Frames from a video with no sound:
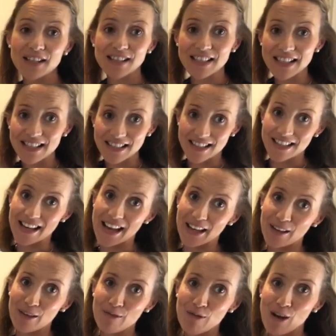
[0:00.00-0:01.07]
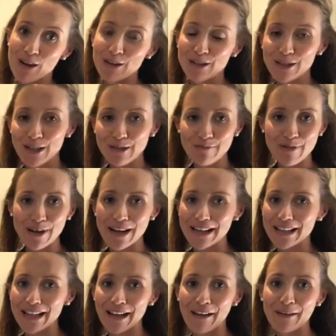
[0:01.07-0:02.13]
a decent length run, don't put
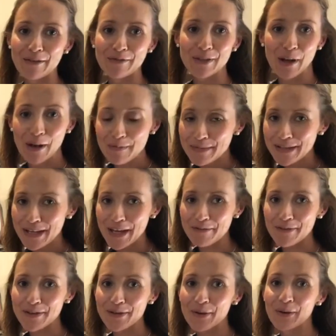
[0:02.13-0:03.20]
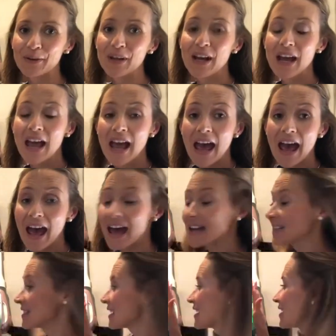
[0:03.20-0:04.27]
any kind of time savers on,
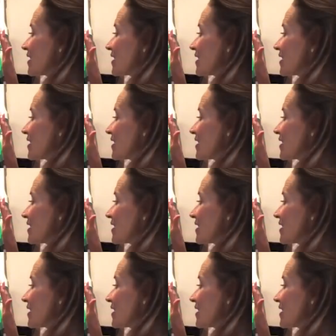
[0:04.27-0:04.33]
and